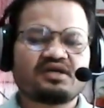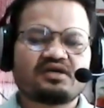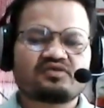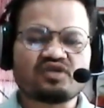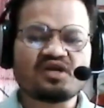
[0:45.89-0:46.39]

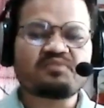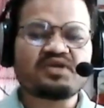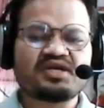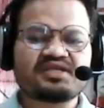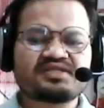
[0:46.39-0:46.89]
sea
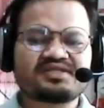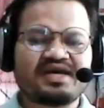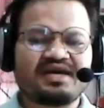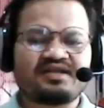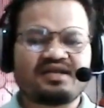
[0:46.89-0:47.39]
breeze
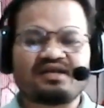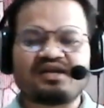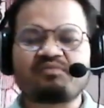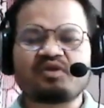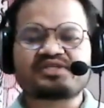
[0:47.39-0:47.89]
and anomalous